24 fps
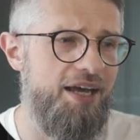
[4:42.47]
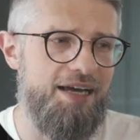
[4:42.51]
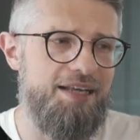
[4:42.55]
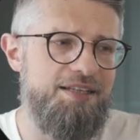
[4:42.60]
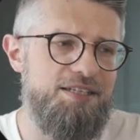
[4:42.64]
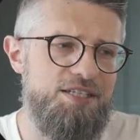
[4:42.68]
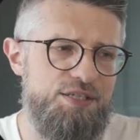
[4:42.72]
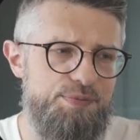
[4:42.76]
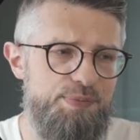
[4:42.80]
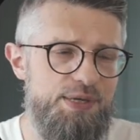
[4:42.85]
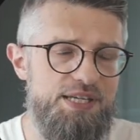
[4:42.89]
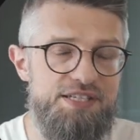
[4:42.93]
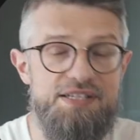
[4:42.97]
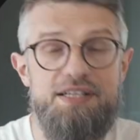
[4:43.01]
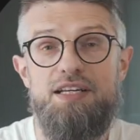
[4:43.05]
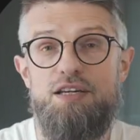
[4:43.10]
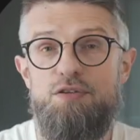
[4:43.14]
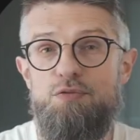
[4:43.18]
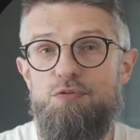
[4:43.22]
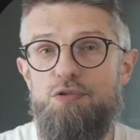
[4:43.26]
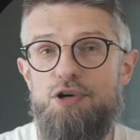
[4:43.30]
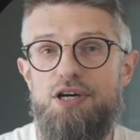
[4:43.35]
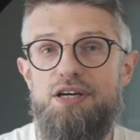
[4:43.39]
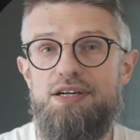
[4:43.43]
And this basically
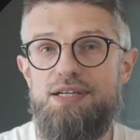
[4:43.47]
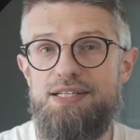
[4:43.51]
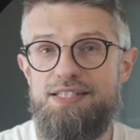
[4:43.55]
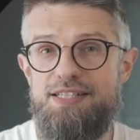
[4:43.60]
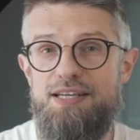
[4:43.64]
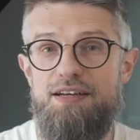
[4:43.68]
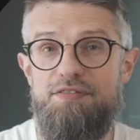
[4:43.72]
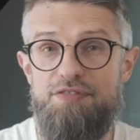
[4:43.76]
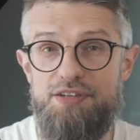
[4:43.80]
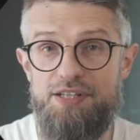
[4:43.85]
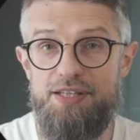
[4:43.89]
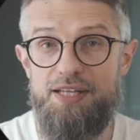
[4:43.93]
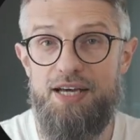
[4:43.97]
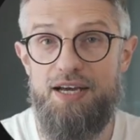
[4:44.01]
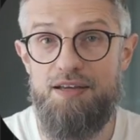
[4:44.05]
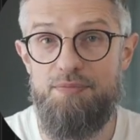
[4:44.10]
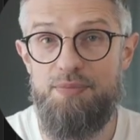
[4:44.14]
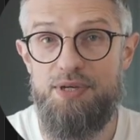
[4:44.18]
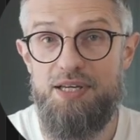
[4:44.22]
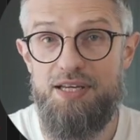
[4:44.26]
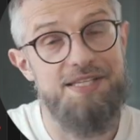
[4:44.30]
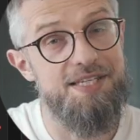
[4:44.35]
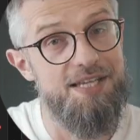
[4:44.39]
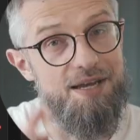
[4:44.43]
works every
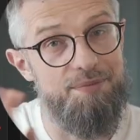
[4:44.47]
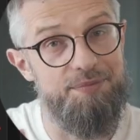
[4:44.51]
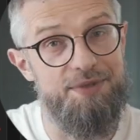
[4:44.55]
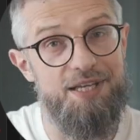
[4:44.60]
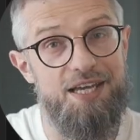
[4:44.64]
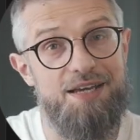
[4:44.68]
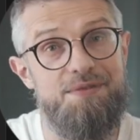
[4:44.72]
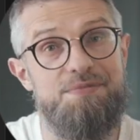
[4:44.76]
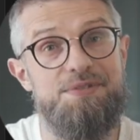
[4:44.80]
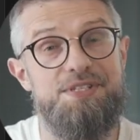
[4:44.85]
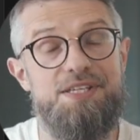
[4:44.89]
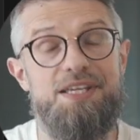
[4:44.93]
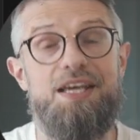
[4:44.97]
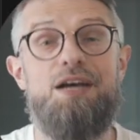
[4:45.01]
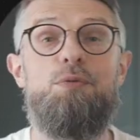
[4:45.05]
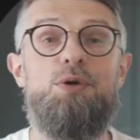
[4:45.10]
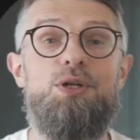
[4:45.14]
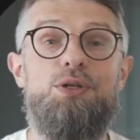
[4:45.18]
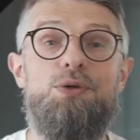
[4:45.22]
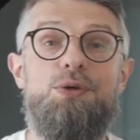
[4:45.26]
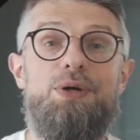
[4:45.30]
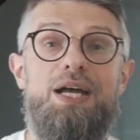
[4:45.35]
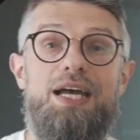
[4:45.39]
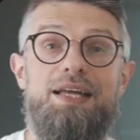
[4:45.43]
time. Sometimes, yeah, we
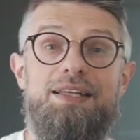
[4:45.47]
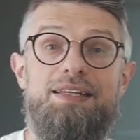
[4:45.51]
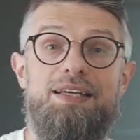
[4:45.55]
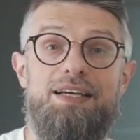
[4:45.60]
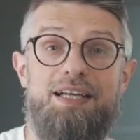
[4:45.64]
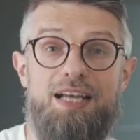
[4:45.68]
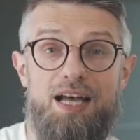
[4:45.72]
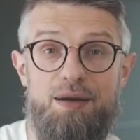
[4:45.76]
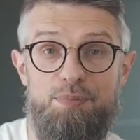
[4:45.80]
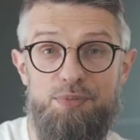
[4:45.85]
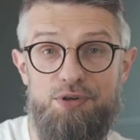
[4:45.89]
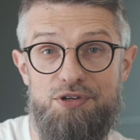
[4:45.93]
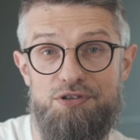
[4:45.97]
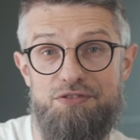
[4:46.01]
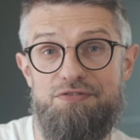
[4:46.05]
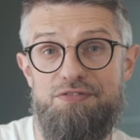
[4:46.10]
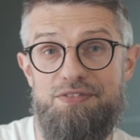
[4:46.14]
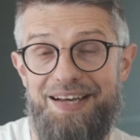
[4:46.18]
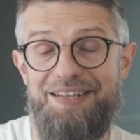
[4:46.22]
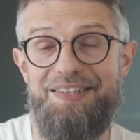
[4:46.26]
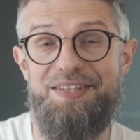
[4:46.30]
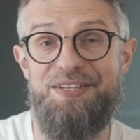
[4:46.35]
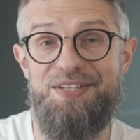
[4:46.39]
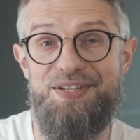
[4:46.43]
do get a couple of
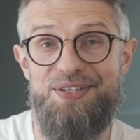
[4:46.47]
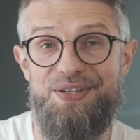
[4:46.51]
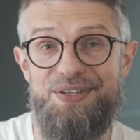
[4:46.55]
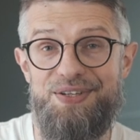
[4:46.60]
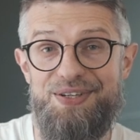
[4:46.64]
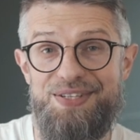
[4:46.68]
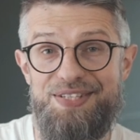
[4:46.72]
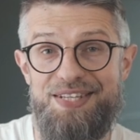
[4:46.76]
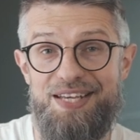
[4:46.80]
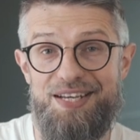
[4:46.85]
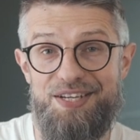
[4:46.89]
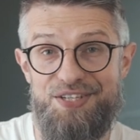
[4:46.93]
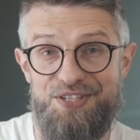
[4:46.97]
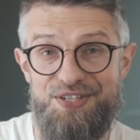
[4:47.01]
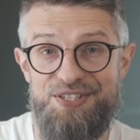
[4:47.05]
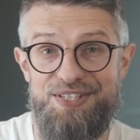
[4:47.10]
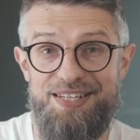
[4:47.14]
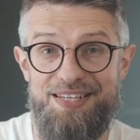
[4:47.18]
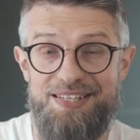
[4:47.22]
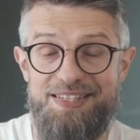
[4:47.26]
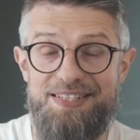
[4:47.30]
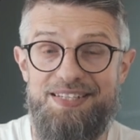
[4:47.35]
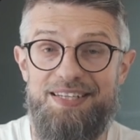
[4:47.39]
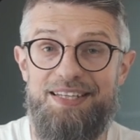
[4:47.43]
additional sections,
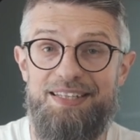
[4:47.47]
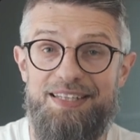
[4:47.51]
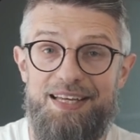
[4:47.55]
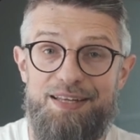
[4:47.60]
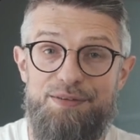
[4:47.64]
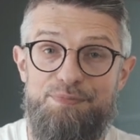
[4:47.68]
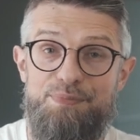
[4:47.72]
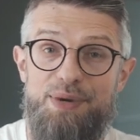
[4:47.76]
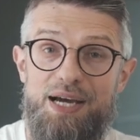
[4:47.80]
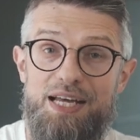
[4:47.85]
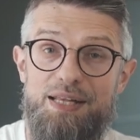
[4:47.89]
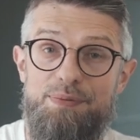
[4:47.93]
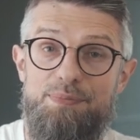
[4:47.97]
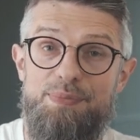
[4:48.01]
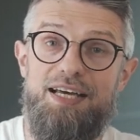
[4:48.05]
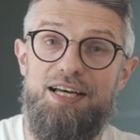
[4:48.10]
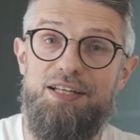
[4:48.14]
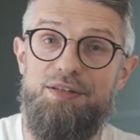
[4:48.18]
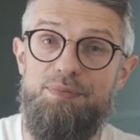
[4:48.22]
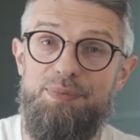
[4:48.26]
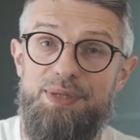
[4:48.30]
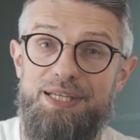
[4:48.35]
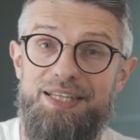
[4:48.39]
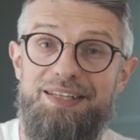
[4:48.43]
let's say, that might
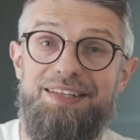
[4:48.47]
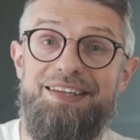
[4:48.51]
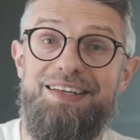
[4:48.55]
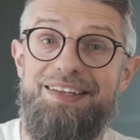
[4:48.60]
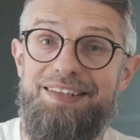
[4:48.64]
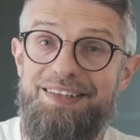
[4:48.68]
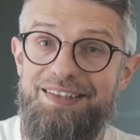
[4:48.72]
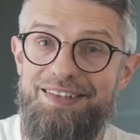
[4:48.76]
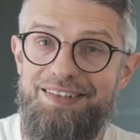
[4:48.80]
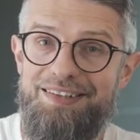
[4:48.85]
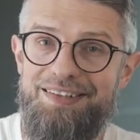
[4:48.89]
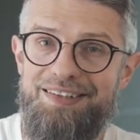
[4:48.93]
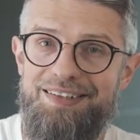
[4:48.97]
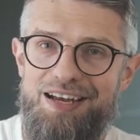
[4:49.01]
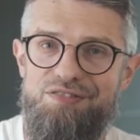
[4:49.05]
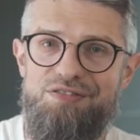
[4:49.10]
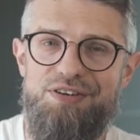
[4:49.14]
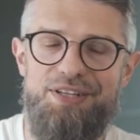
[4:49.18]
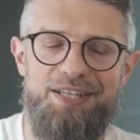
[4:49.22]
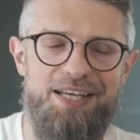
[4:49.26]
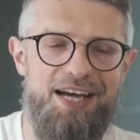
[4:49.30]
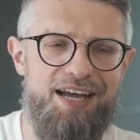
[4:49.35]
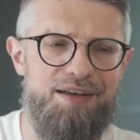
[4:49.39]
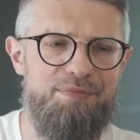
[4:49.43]
not be needed
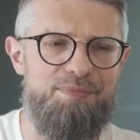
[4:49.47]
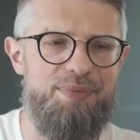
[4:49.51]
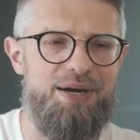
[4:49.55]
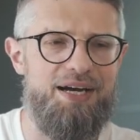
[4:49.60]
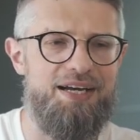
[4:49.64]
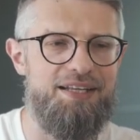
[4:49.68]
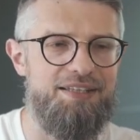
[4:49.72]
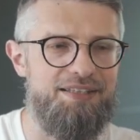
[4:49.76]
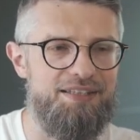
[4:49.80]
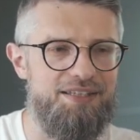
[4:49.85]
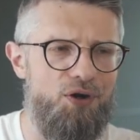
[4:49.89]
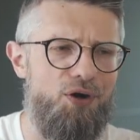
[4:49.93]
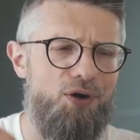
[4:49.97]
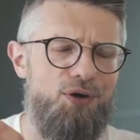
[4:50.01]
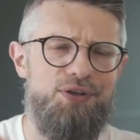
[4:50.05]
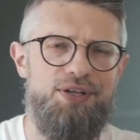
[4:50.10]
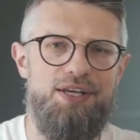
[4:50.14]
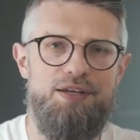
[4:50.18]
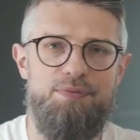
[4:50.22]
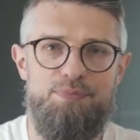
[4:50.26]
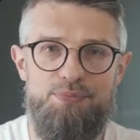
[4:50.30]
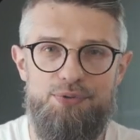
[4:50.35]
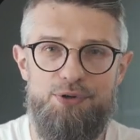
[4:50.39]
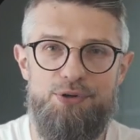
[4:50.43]
every time, but all the
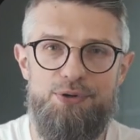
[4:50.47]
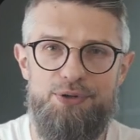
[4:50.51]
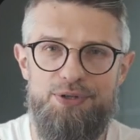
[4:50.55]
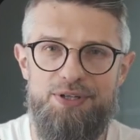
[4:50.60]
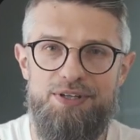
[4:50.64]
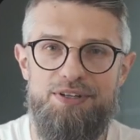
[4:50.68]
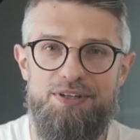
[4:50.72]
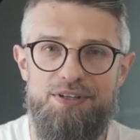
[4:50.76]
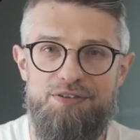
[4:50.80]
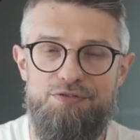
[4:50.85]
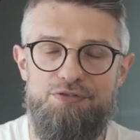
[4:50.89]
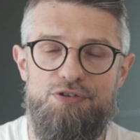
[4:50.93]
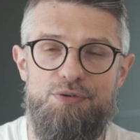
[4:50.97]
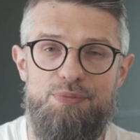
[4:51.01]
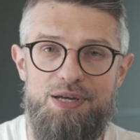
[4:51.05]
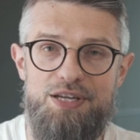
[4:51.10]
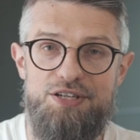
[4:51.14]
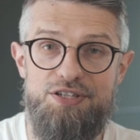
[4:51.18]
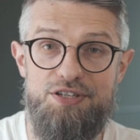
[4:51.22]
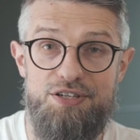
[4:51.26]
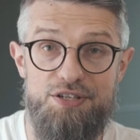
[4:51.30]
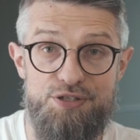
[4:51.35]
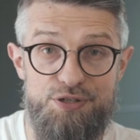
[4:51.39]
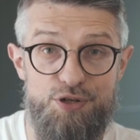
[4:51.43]
important
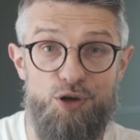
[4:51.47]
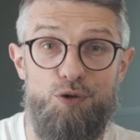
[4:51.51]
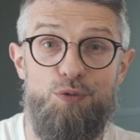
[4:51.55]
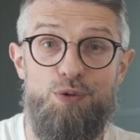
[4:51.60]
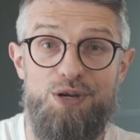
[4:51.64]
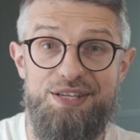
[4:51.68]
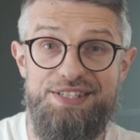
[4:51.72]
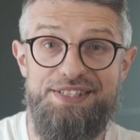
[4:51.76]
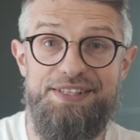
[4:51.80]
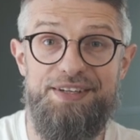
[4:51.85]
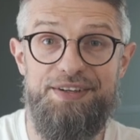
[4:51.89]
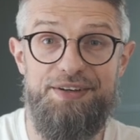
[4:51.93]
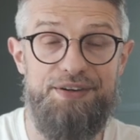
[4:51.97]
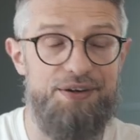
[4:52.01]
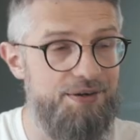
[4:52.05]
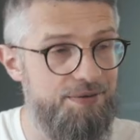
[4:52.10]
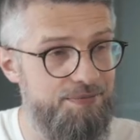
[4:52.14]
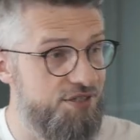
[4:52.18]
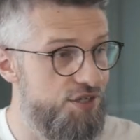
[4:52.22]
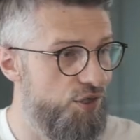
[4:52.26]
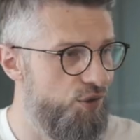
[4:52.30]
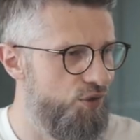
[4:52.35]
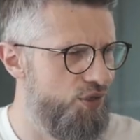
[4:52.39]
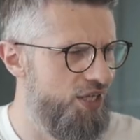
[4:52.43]
information is always there.
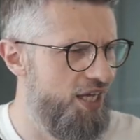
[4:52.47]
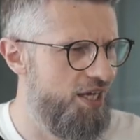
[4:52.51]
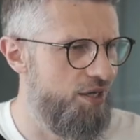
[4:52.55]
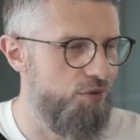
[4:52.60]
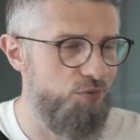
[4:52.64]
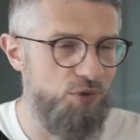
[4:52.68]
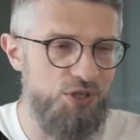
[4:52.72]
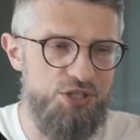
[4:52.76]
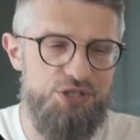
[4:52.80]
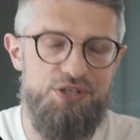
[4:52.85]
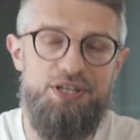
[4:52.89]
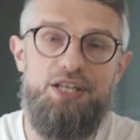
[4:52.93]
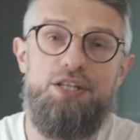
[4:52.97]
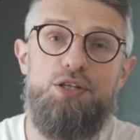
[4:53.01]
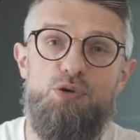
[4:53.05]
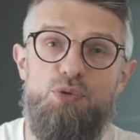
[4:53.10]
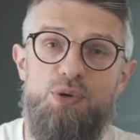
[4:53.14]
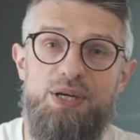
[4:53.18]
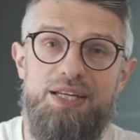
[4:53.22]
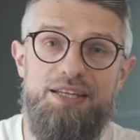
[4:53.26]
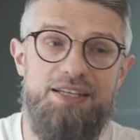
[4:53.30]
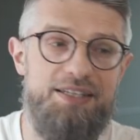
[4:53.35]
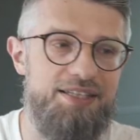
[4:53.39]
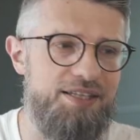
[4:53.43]
software. So yeah, what you can do
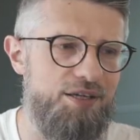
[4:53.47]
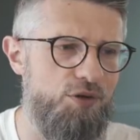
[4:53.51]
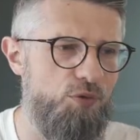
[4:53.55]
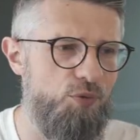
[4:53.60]
with it?